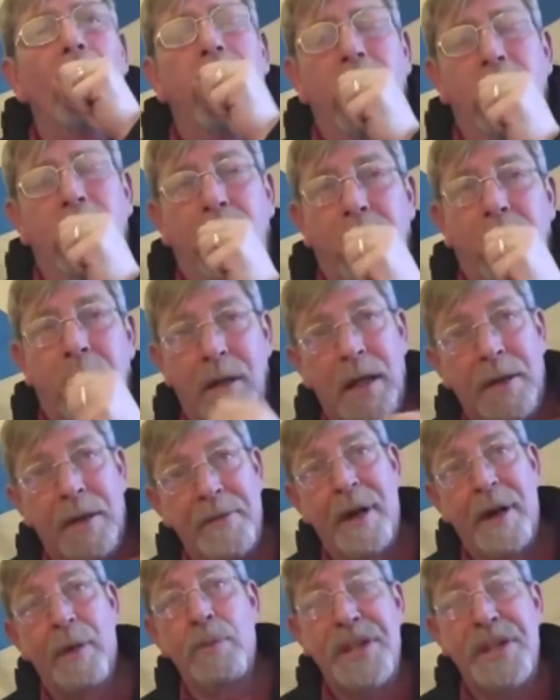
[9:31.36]

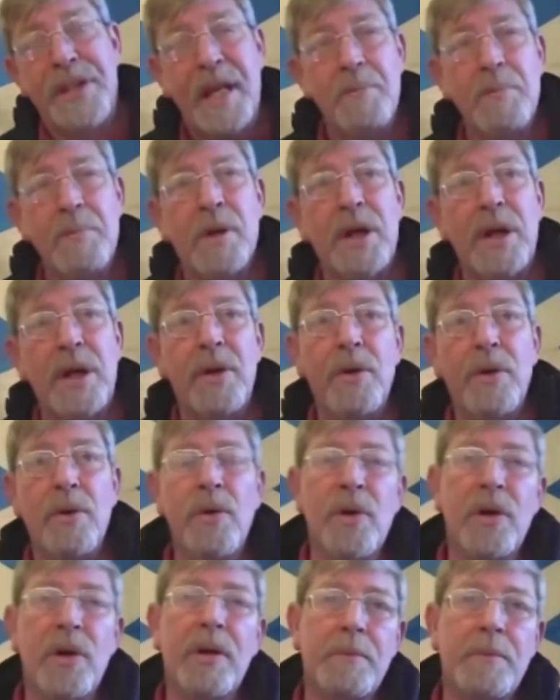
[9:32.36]
That will take money out
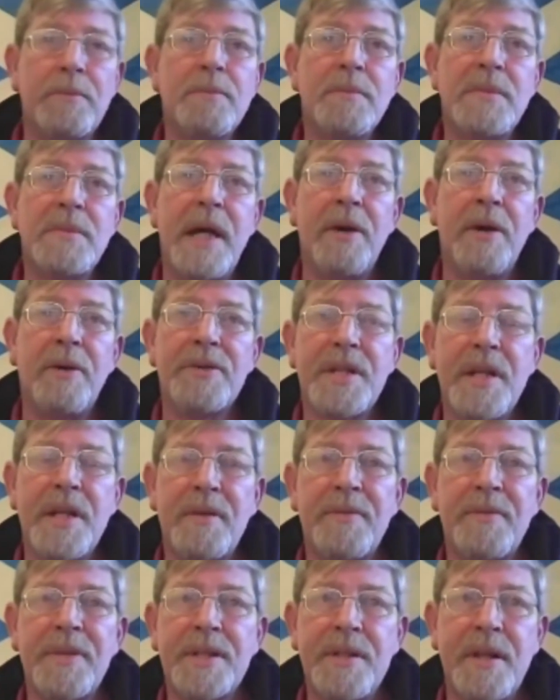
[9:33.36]
of our health
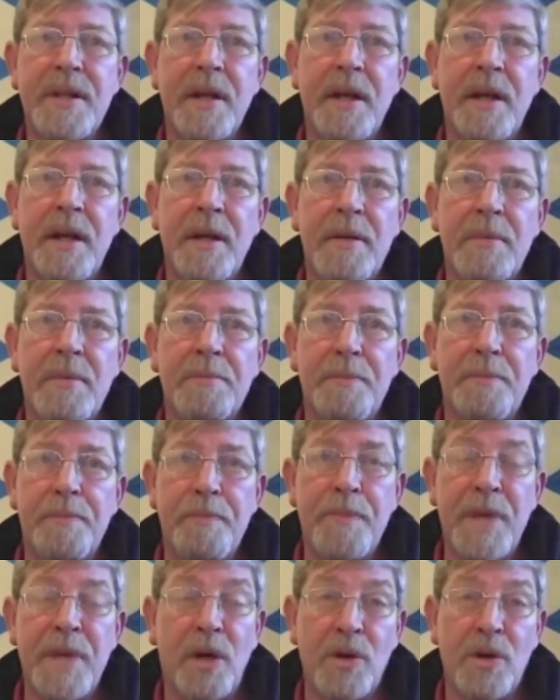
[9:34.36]
service
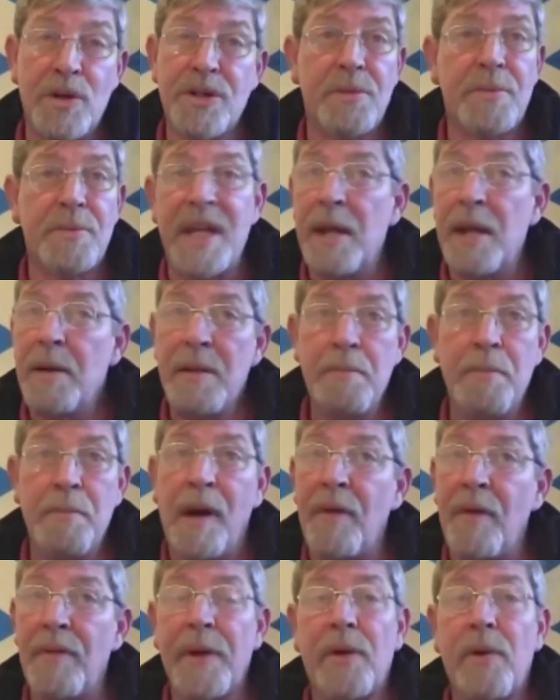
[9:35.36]
because there are no
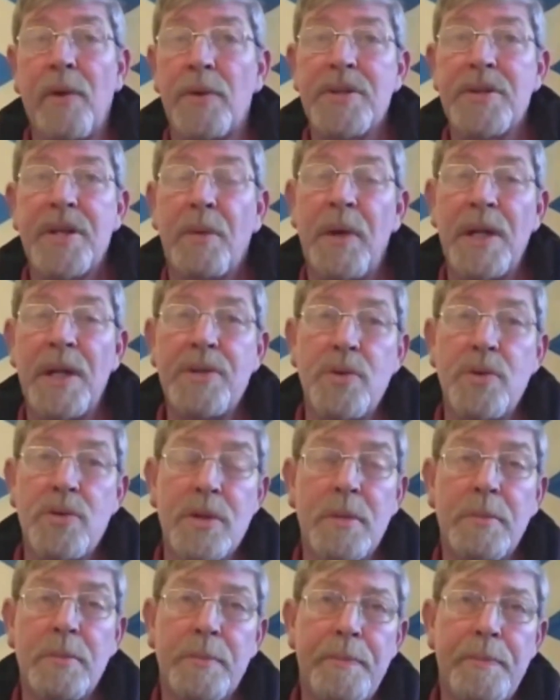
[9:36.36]
banner consequences.
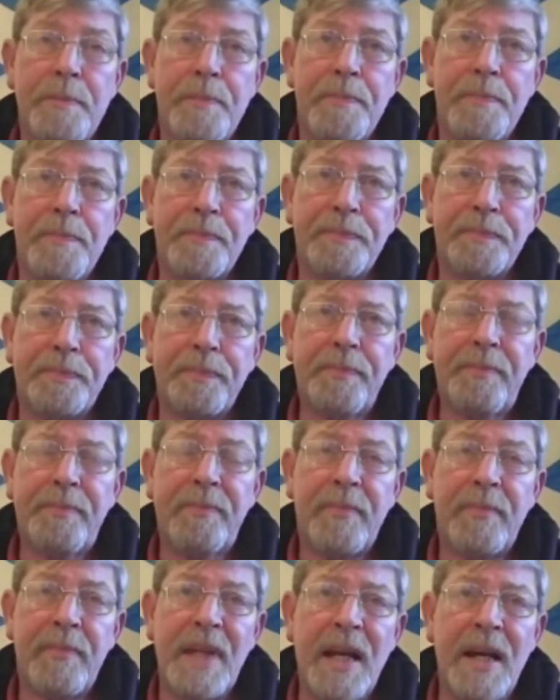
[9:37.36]

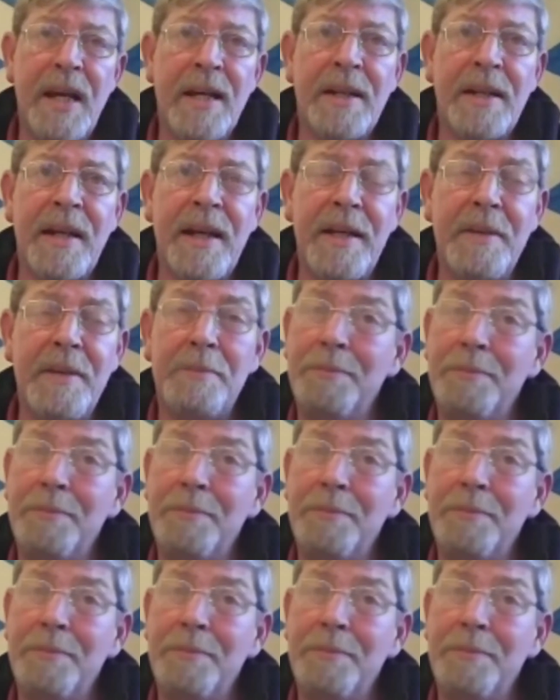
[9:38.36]
And